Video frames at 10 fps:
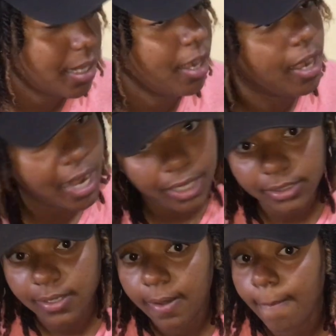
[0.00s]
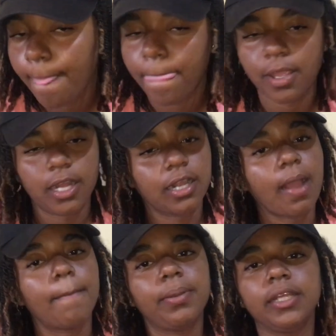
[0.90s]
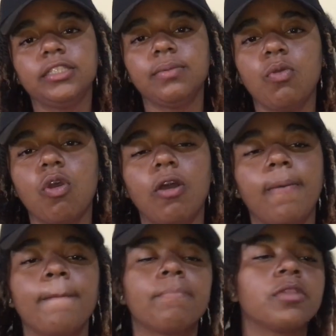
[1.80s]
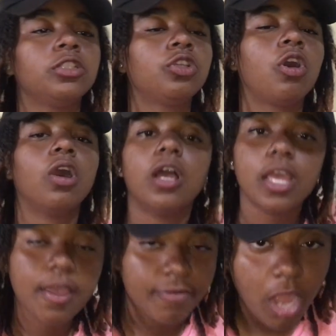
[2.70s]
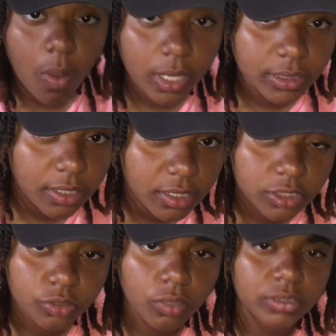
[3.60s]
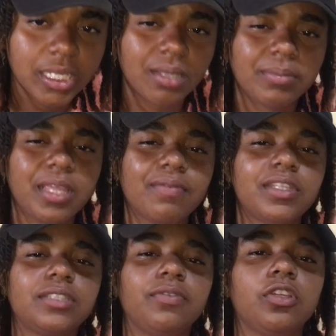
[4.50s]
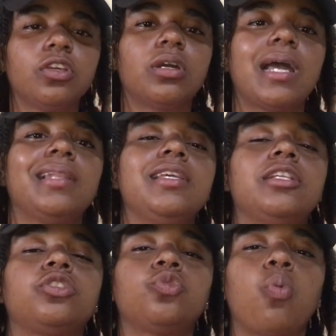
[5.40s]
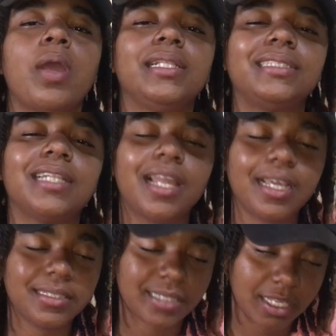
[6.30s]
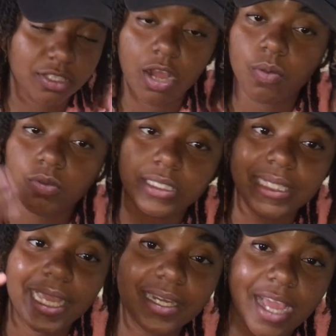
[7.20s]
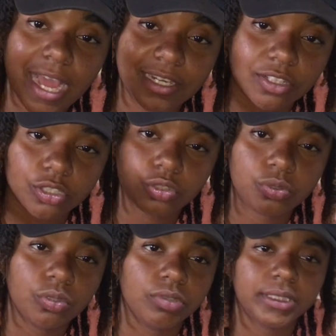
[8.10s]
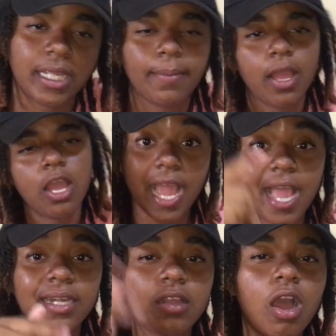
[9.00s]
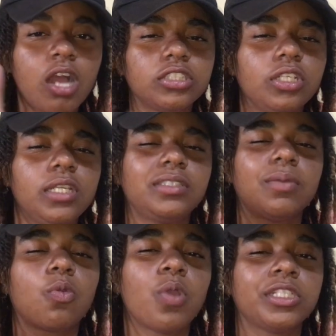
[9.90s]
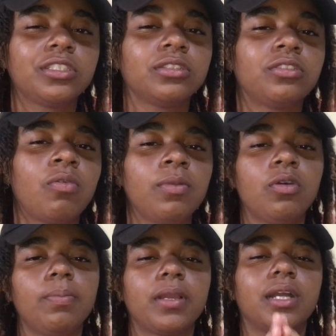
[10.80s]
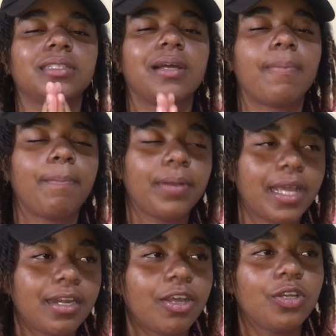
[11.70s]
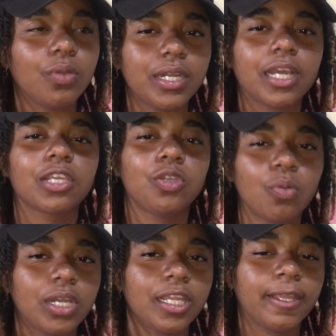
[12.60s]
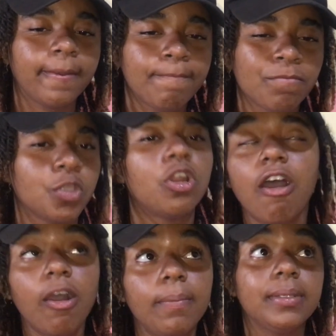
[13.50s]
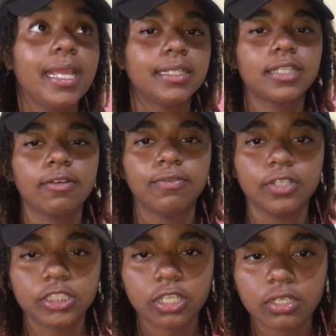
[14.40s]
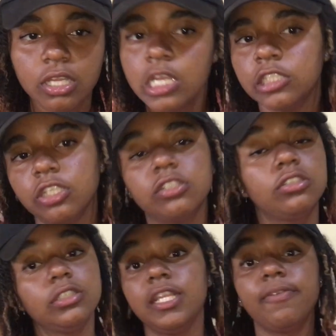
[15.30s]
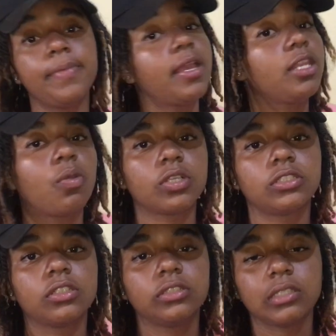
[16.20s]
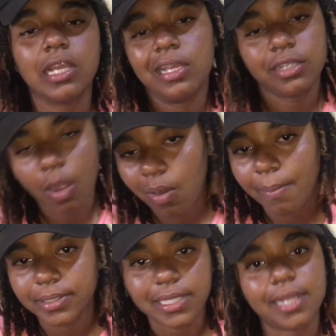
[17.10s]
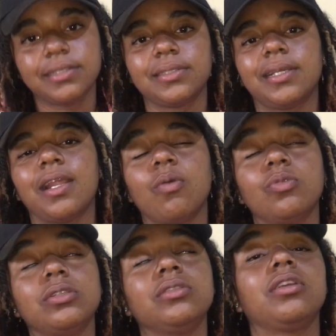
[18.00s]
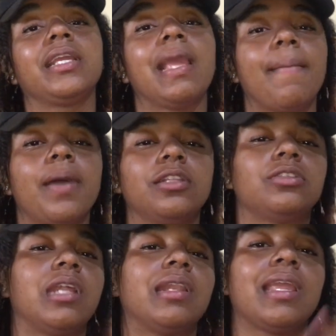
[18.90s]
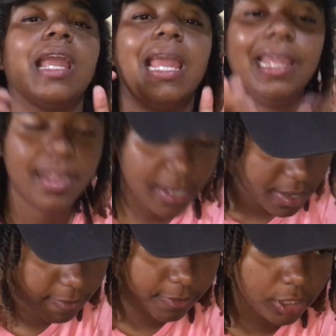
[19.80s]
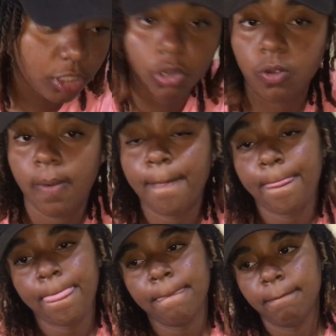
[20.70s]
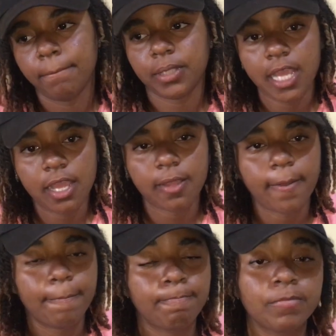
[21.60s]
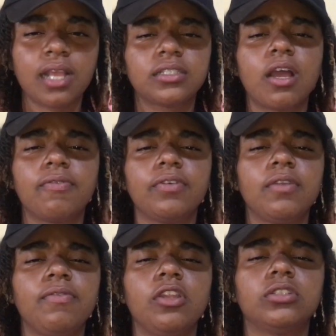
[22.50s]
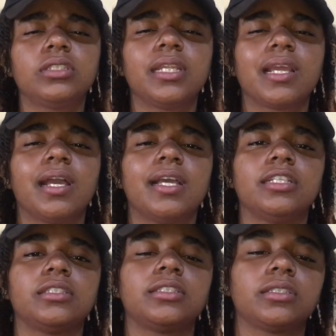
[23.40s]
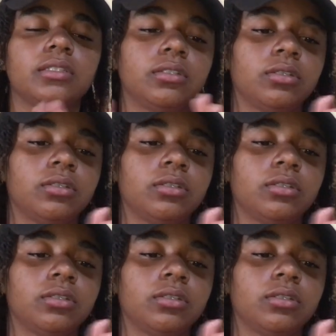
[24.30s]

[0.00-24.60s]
A lot. And I got plenty more. So if y'all want another story time, give this video at least 20 likes and y'all would get another story time. And also leave some questions down below, because I plan on doing a Q&A, you know, updated version. So leave me any questions y'all want me to answer, and I will get back to that in a video. But yeah, that's all for the video today, guys.